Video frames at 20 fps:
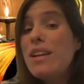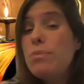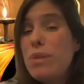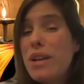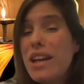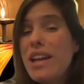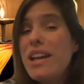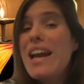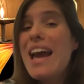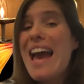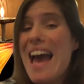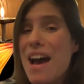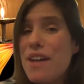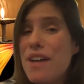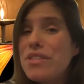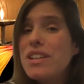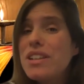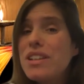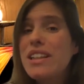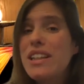being
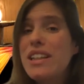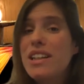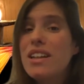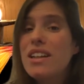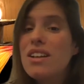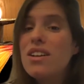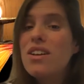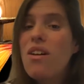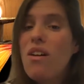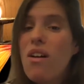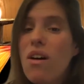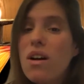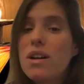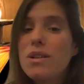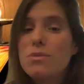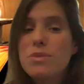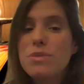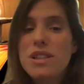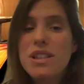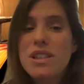heavily armed?